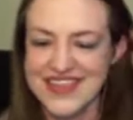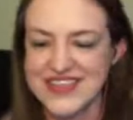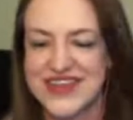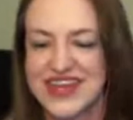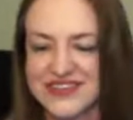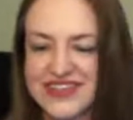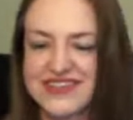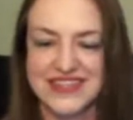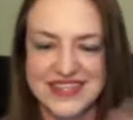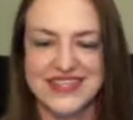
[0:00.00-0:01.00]
so now
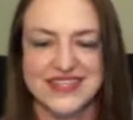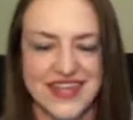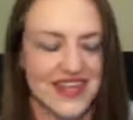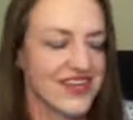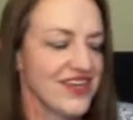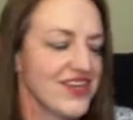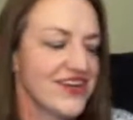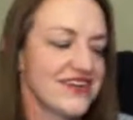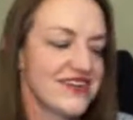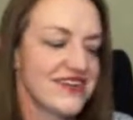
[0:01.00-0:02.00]
this is his second year,
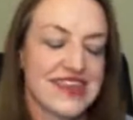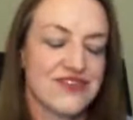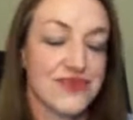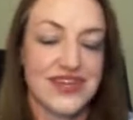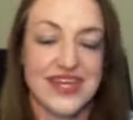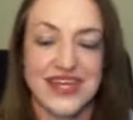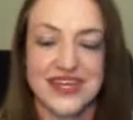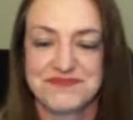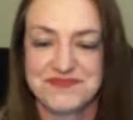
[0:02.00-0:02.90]
and they're really good.